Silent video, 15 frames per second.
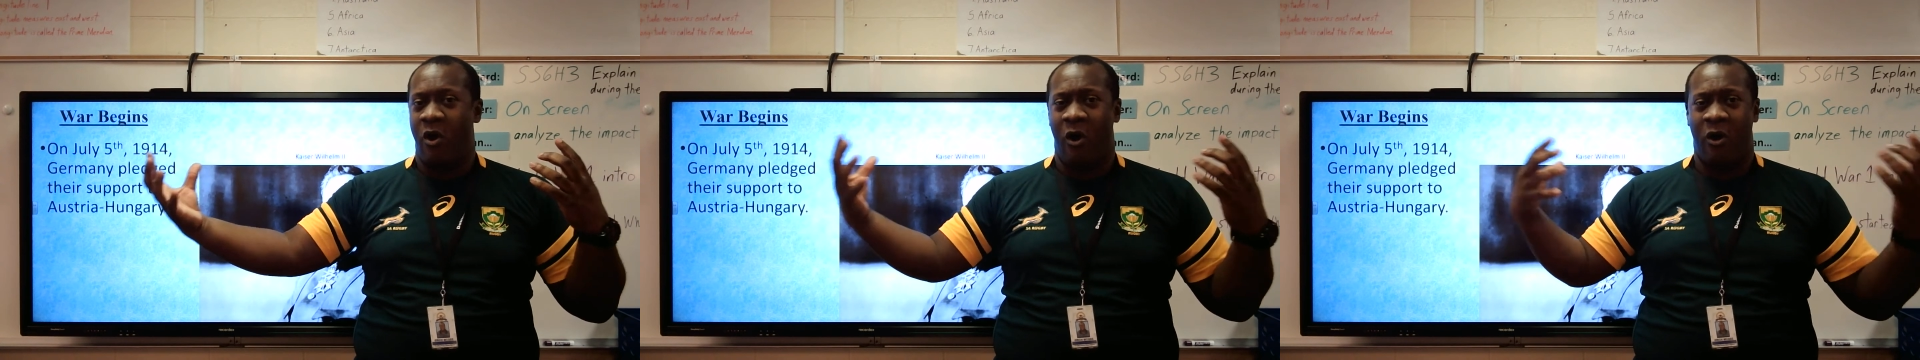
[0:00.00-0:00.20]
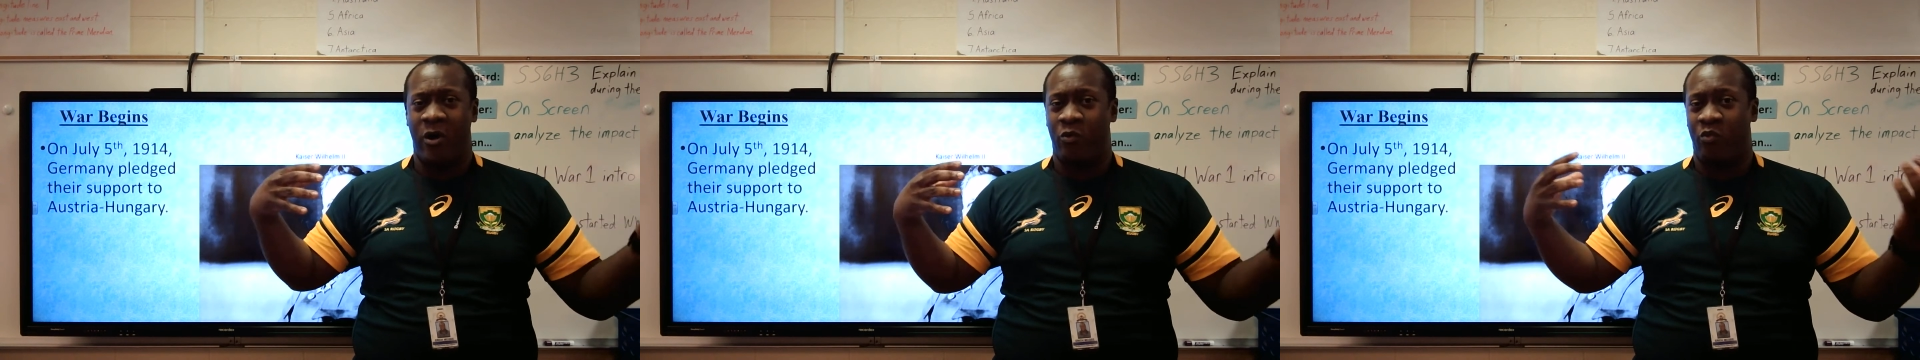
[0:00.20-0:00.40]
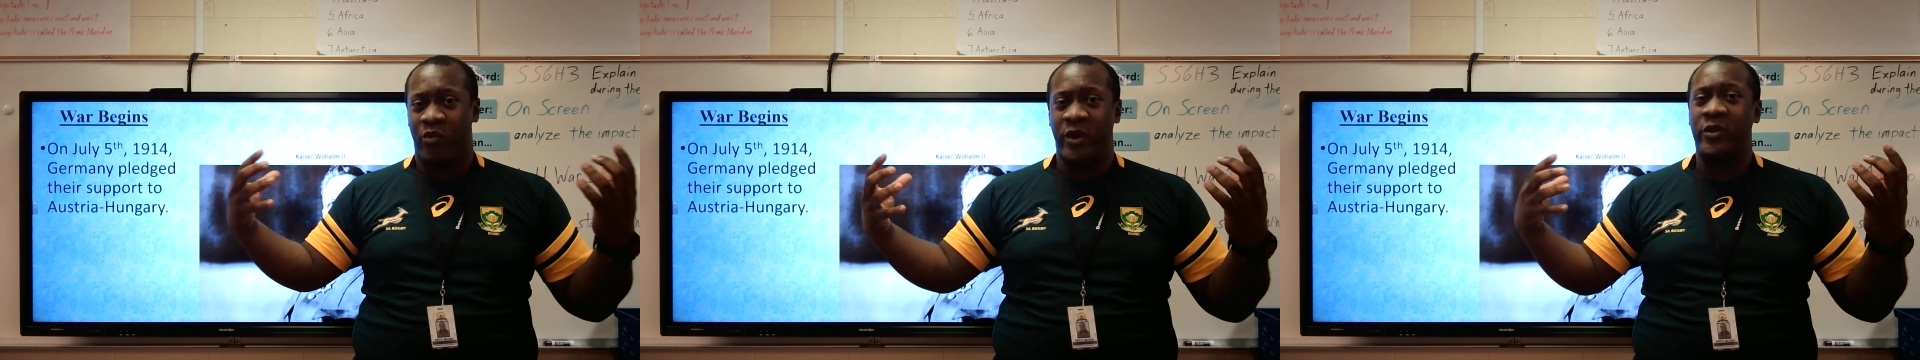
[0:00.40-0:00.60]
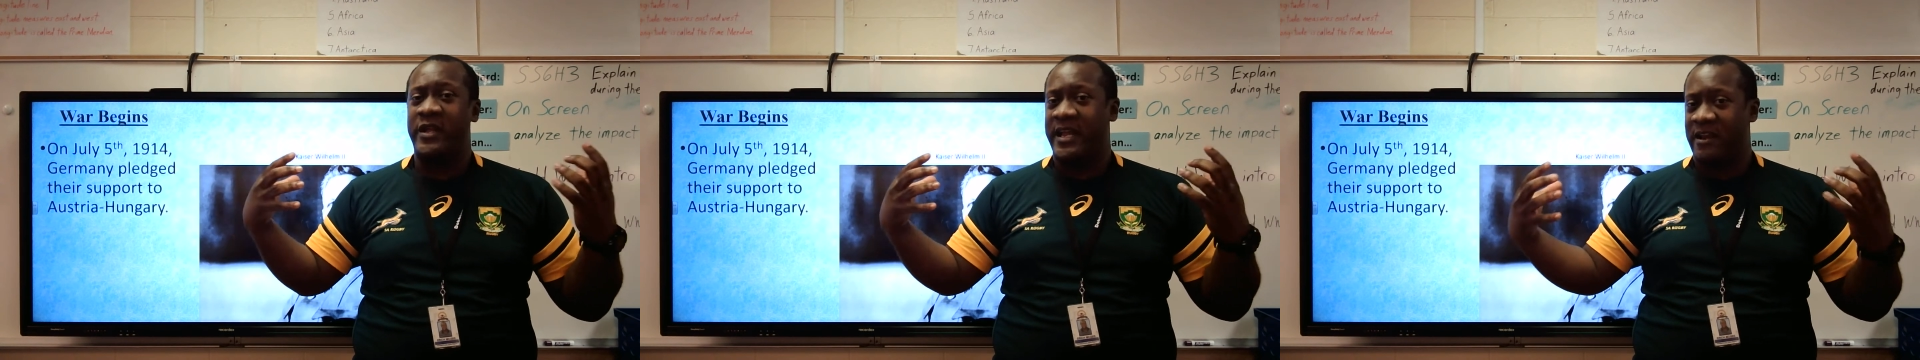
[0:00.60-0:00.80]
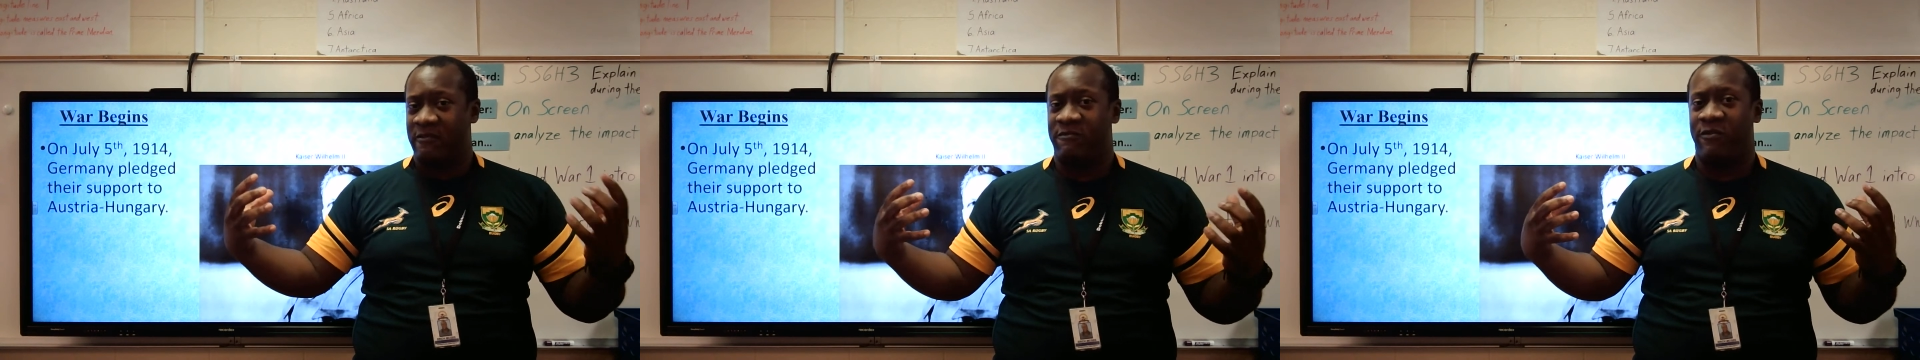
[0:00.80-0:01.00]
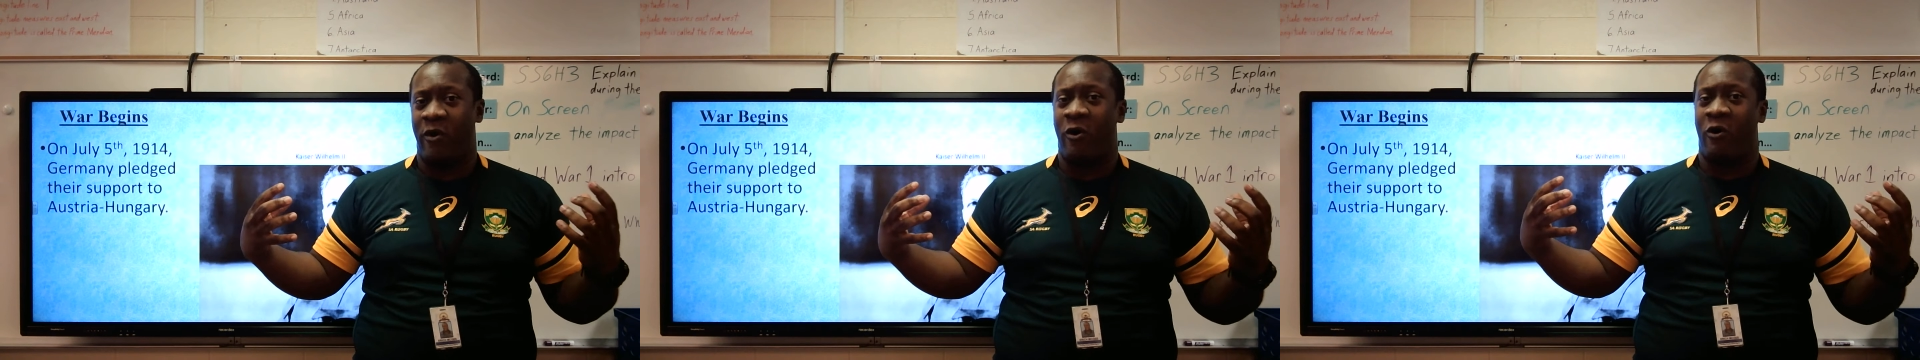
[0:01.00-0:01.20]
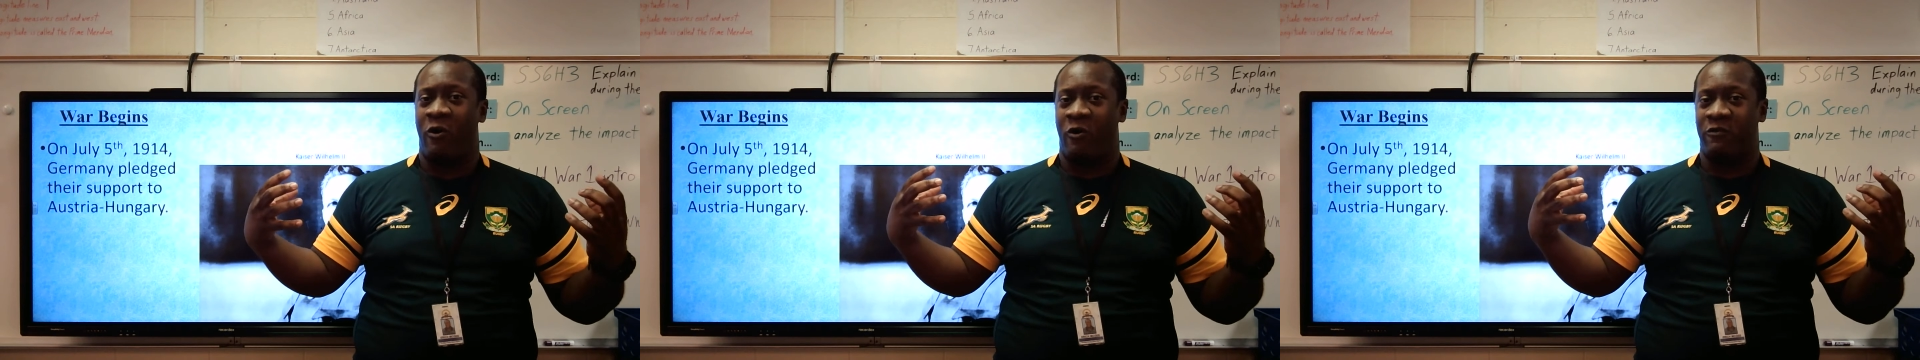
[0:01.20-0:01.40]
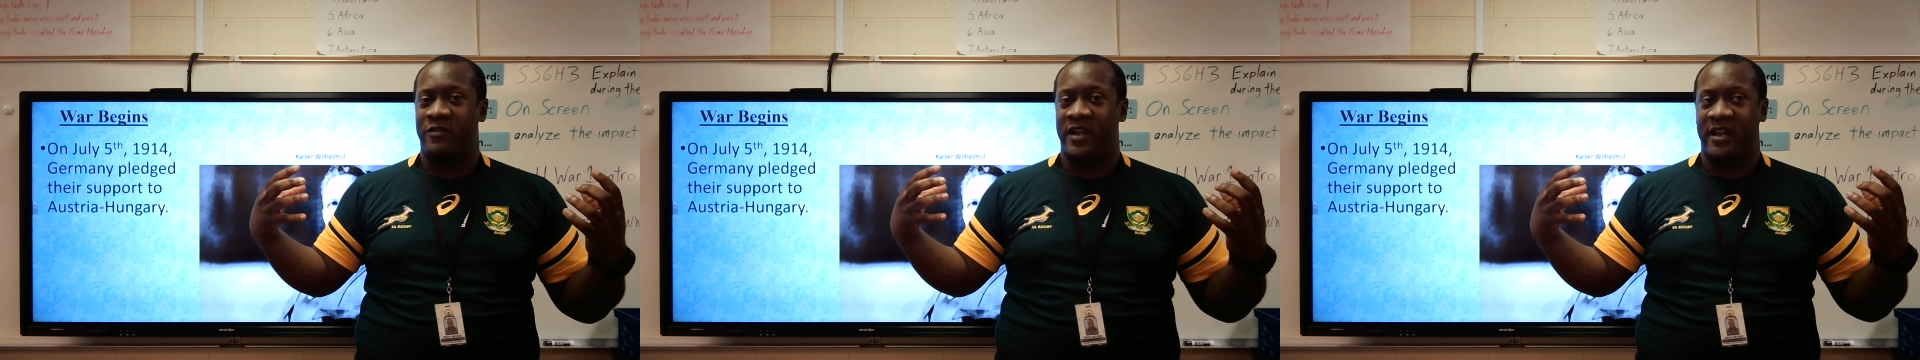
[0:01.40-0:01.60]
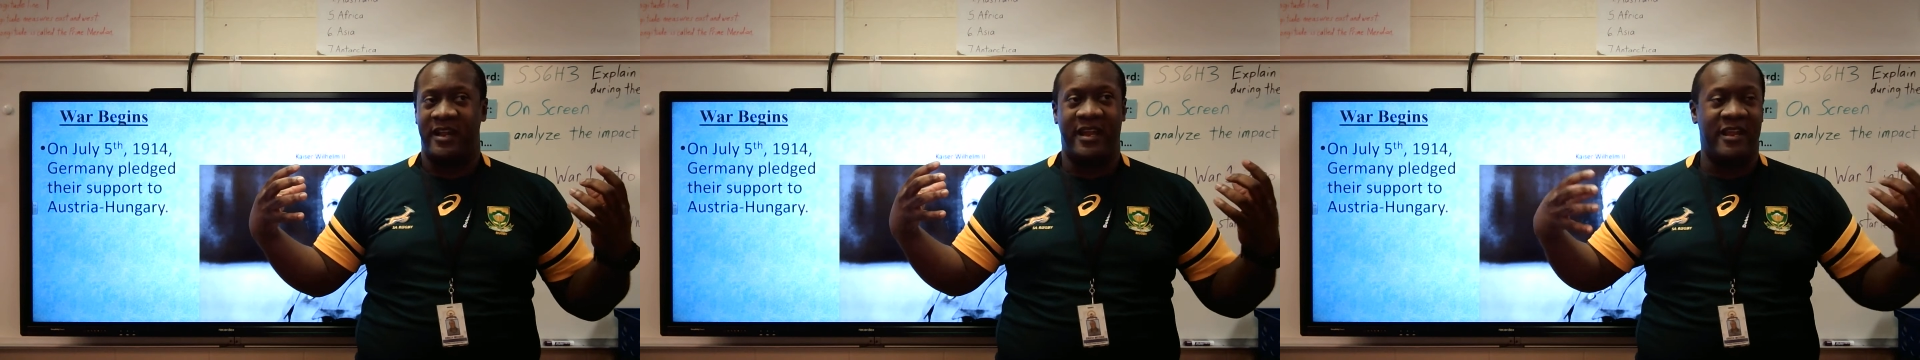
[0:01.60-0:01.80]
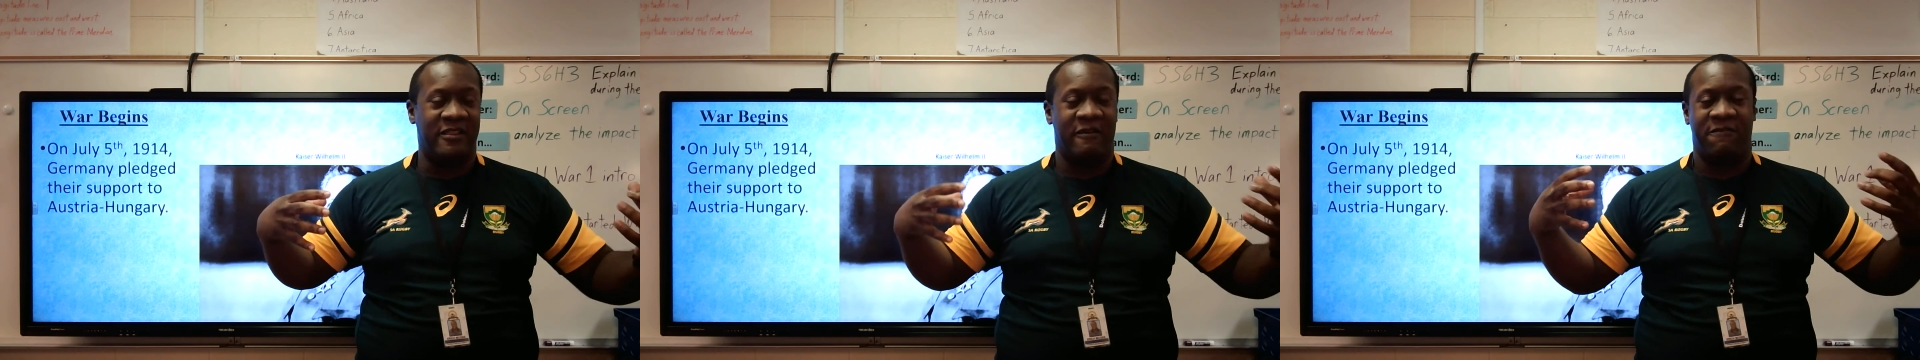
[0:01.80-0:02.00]
aren't really involved
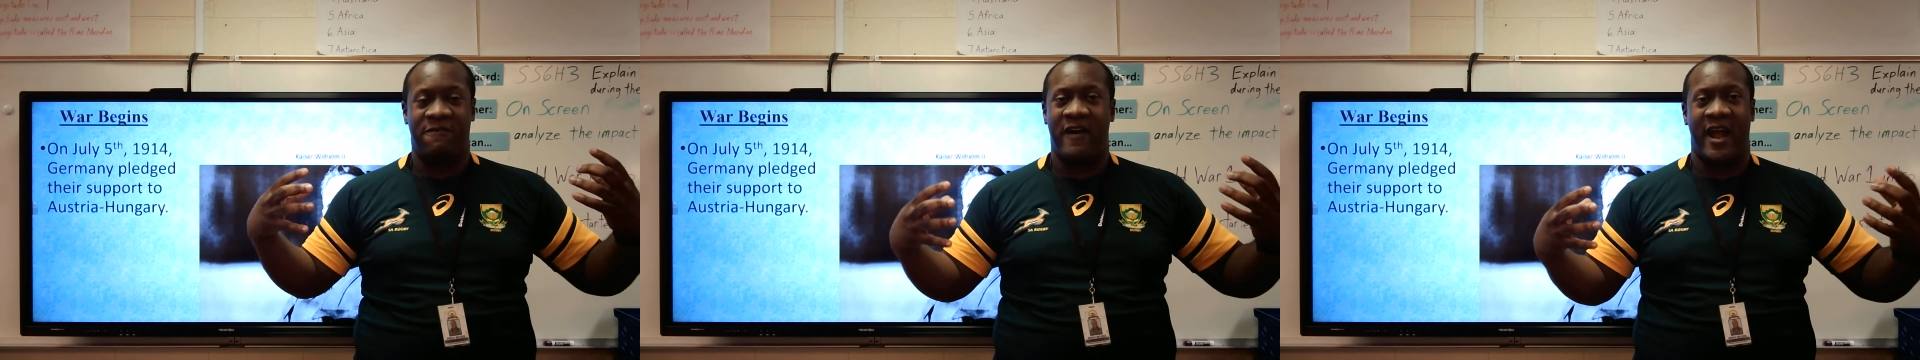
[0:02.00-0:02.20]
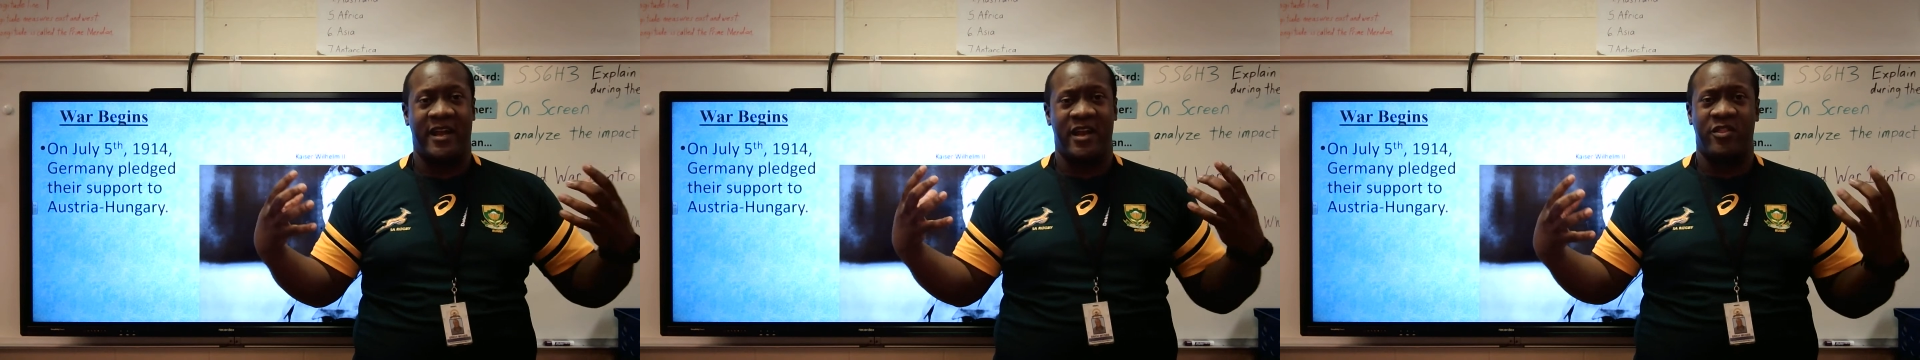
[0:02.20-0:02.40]
in the fight.